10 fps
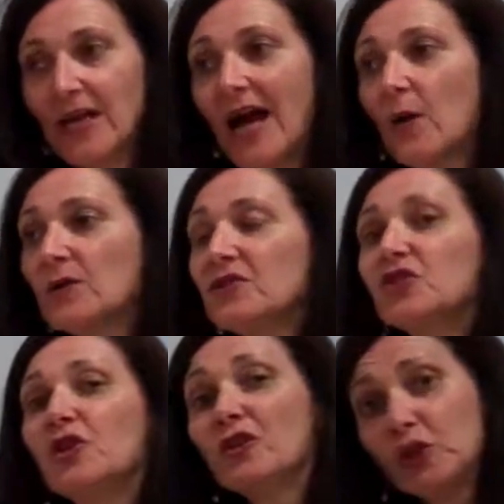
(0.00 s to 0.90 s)
And
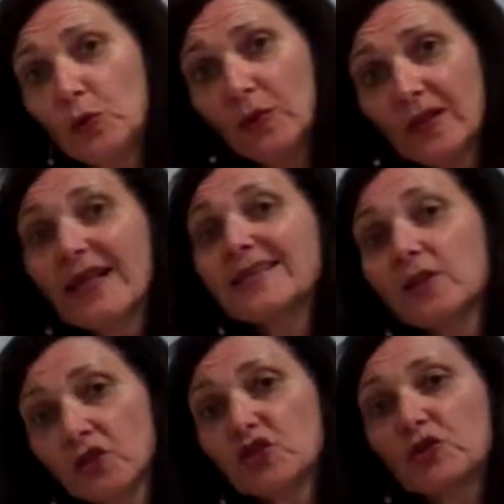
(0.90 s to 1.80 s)
you will get a
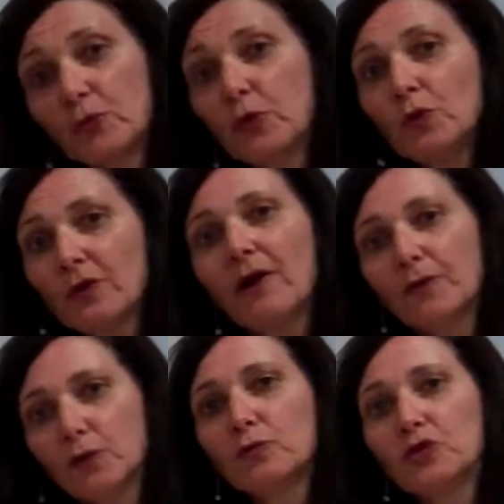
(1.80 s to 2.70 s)
lot of smoke, of
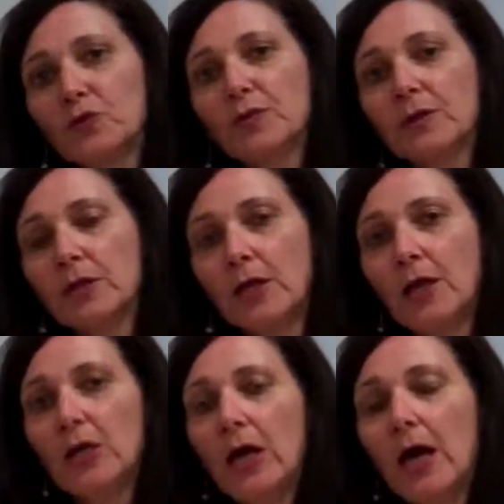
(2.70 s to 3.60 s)
course you will.
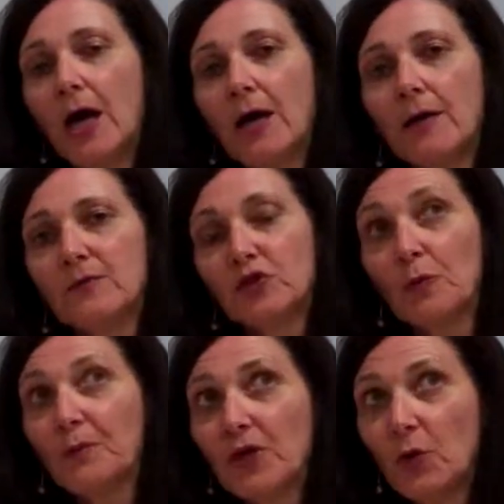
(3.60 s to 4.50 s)
So
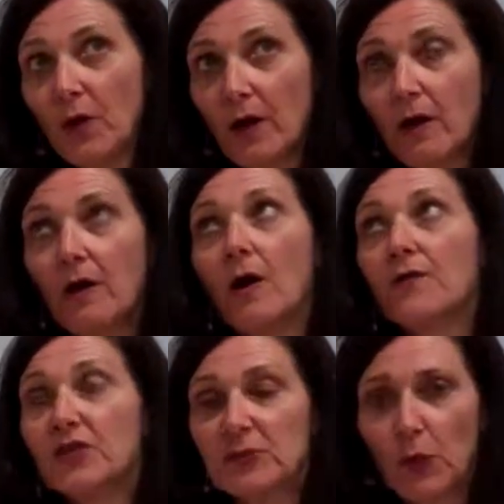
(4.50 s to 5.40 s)
be aware of
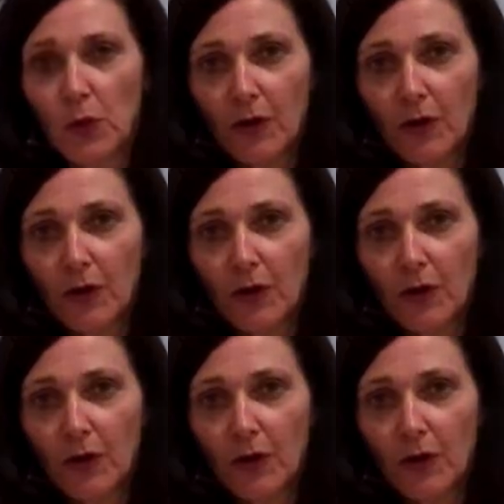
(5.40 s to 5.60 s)
your smoke